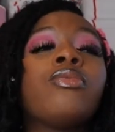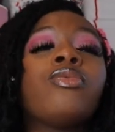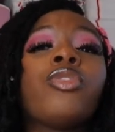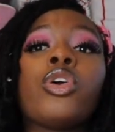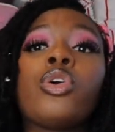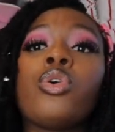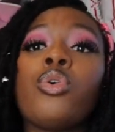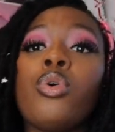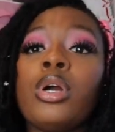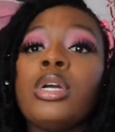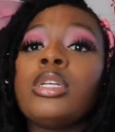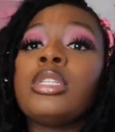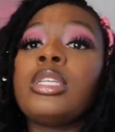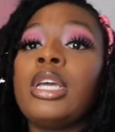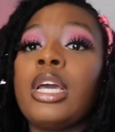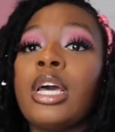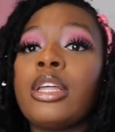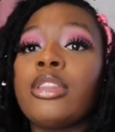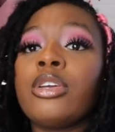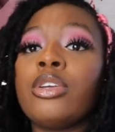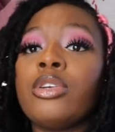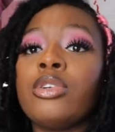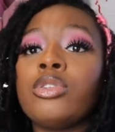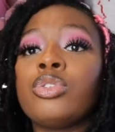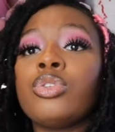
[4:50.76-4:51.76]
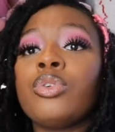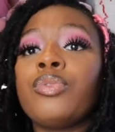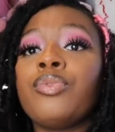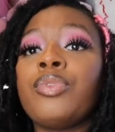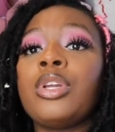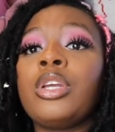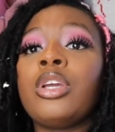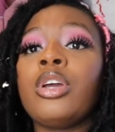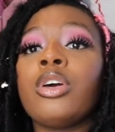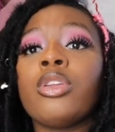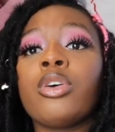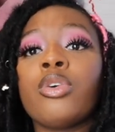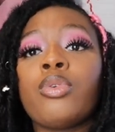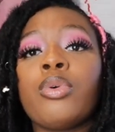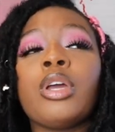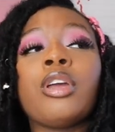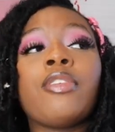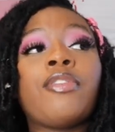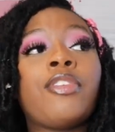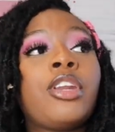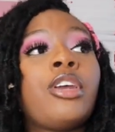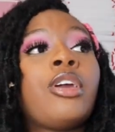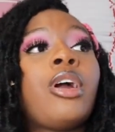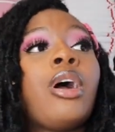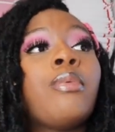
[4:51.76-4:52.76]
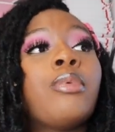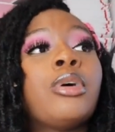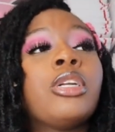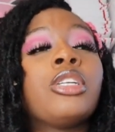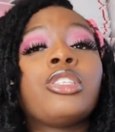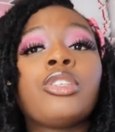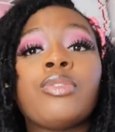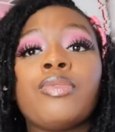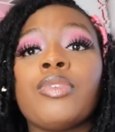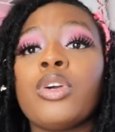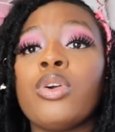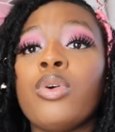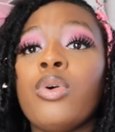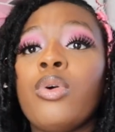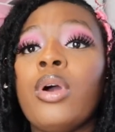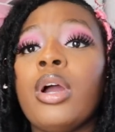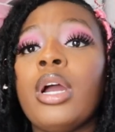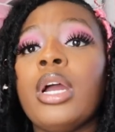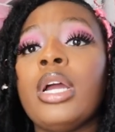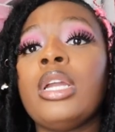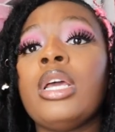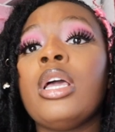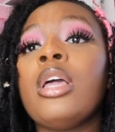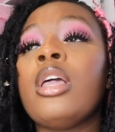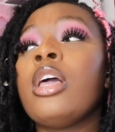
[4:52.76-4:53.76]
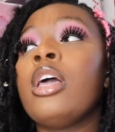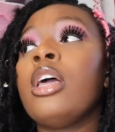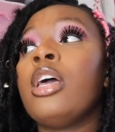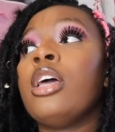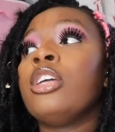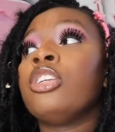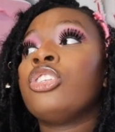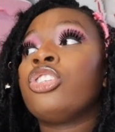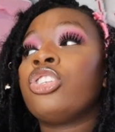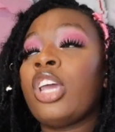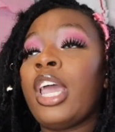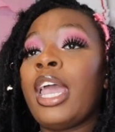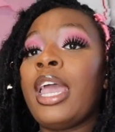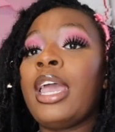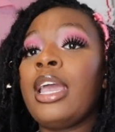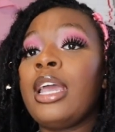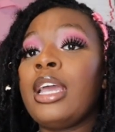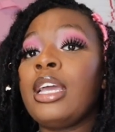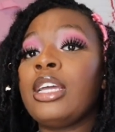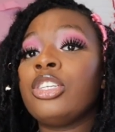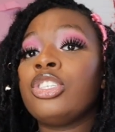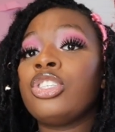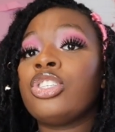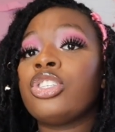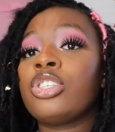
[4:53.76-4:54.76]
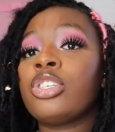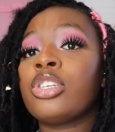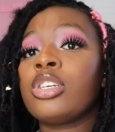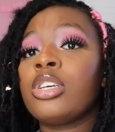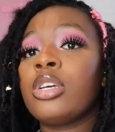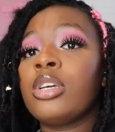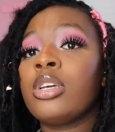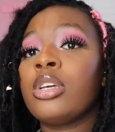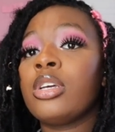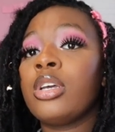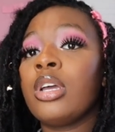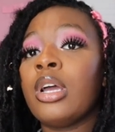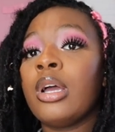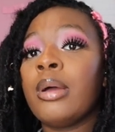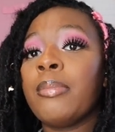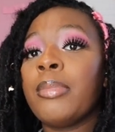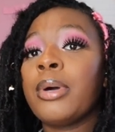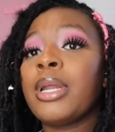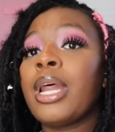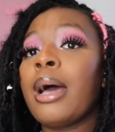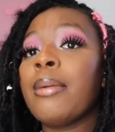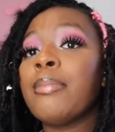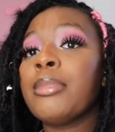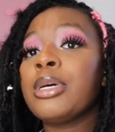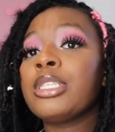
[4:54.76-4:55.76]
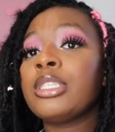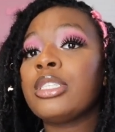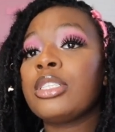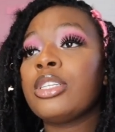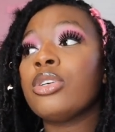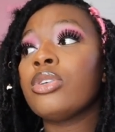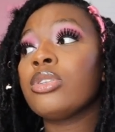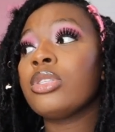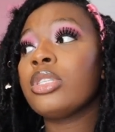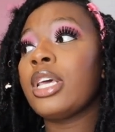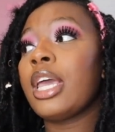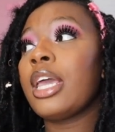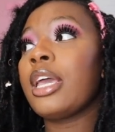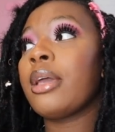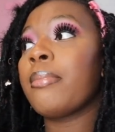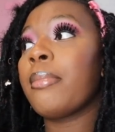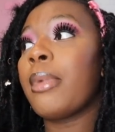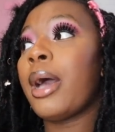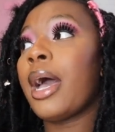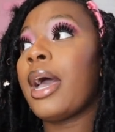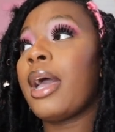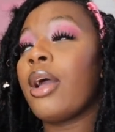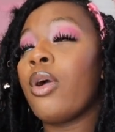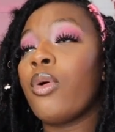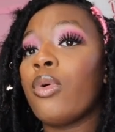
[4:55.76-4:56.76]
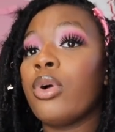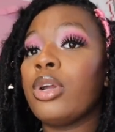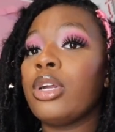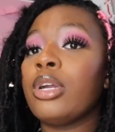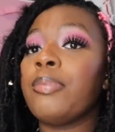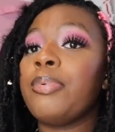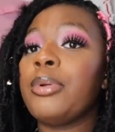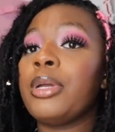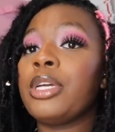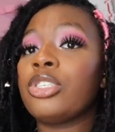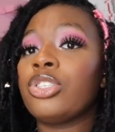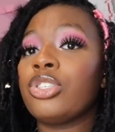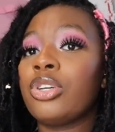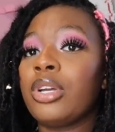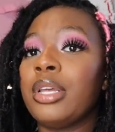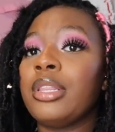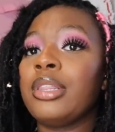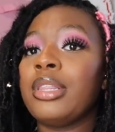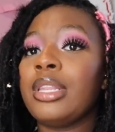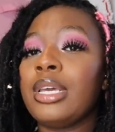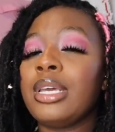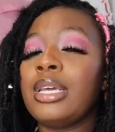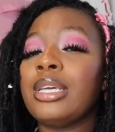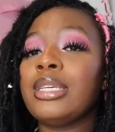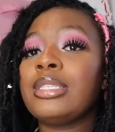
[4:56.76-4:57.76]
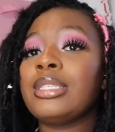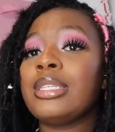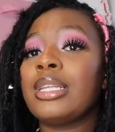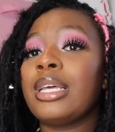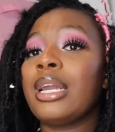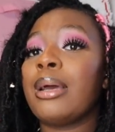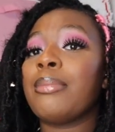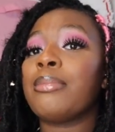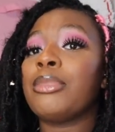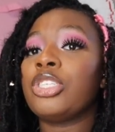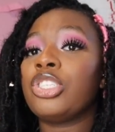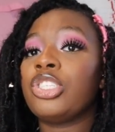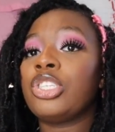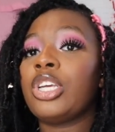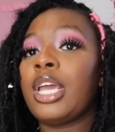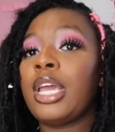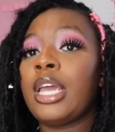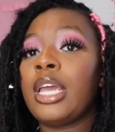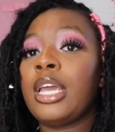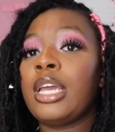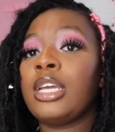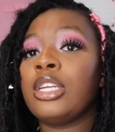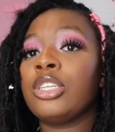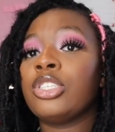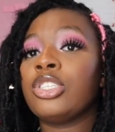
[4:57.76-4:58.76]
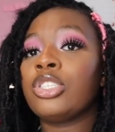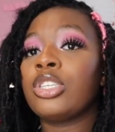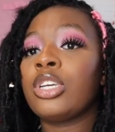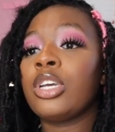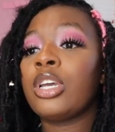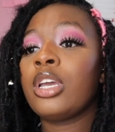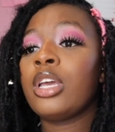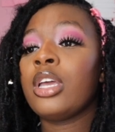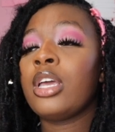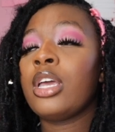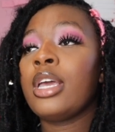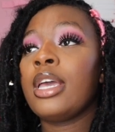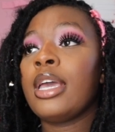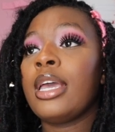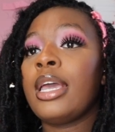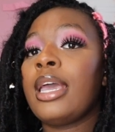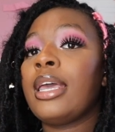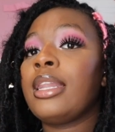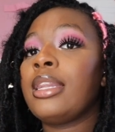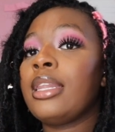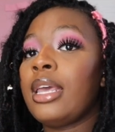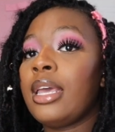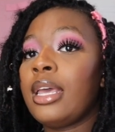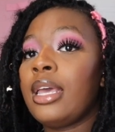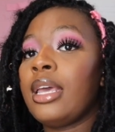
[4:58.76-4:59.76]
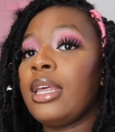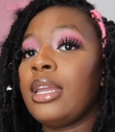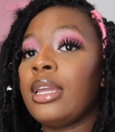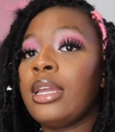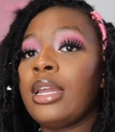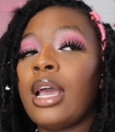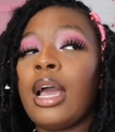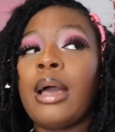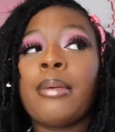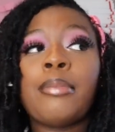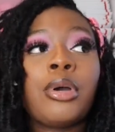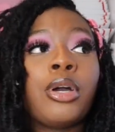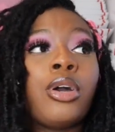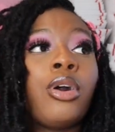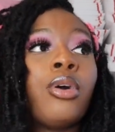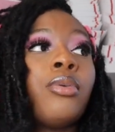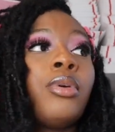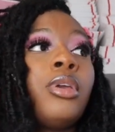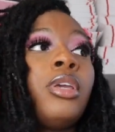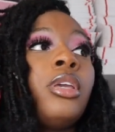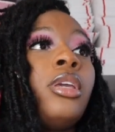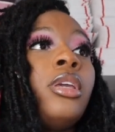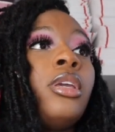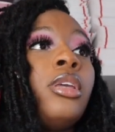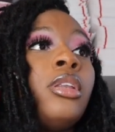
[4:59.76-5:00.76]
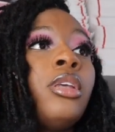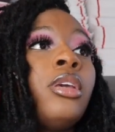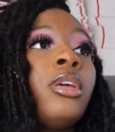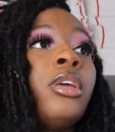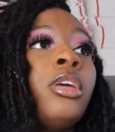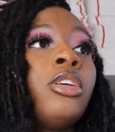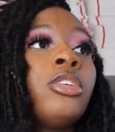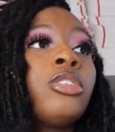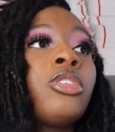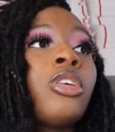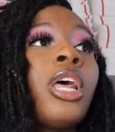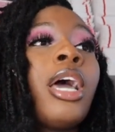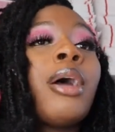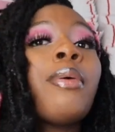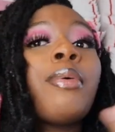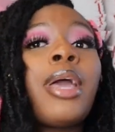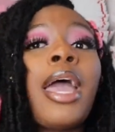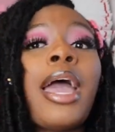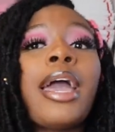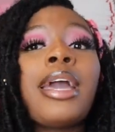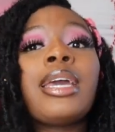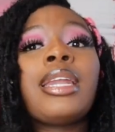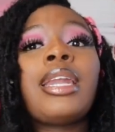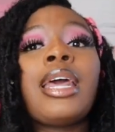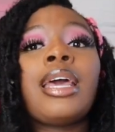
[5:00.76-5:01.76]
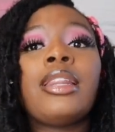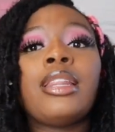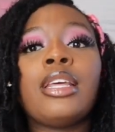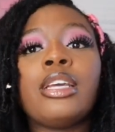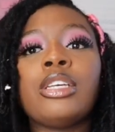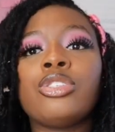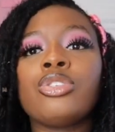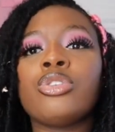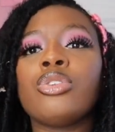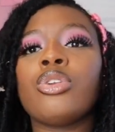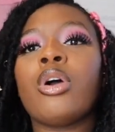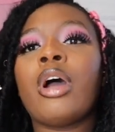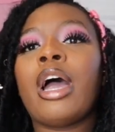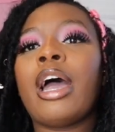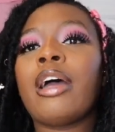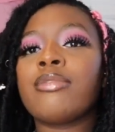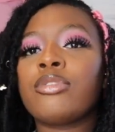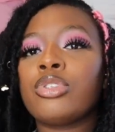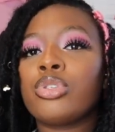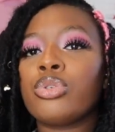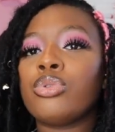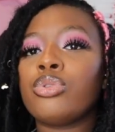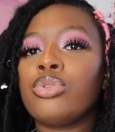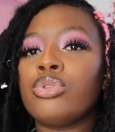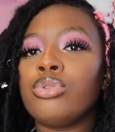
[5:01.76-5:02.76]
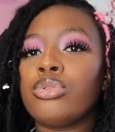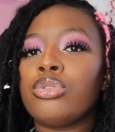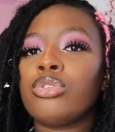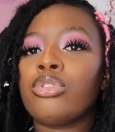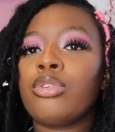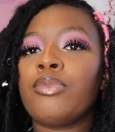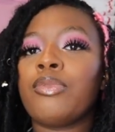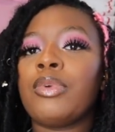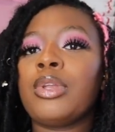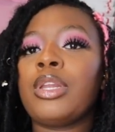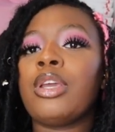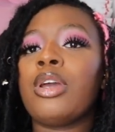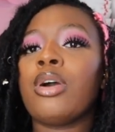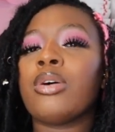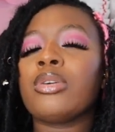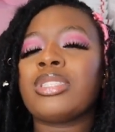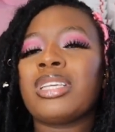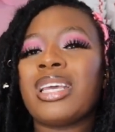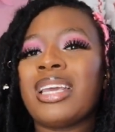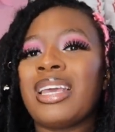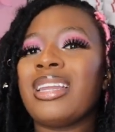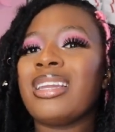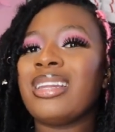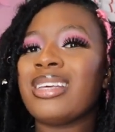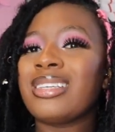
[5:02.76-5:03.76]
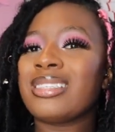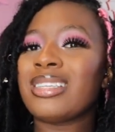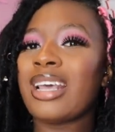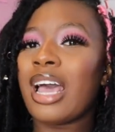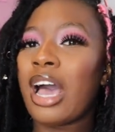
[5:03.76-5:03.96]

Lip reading: record the other YouTube video, the quick video I wanted to record, change, but I'm gonna still take my order picture in this, then I'm gonna change and then I'm gonna go eat. So that way I can at least, you know, have two YouTube videos in this